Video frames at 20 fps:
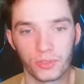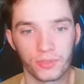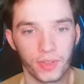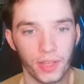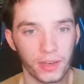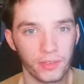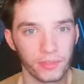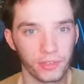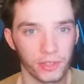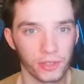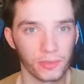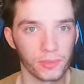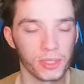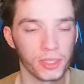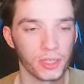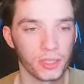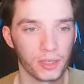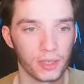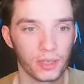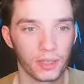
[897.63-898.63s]
fan films,
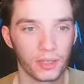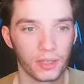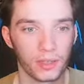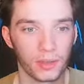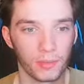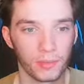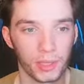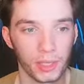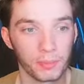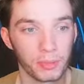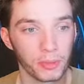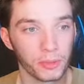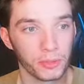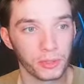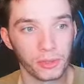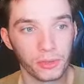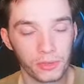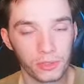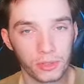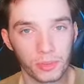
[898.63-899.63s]
people
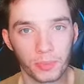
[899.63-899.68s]
used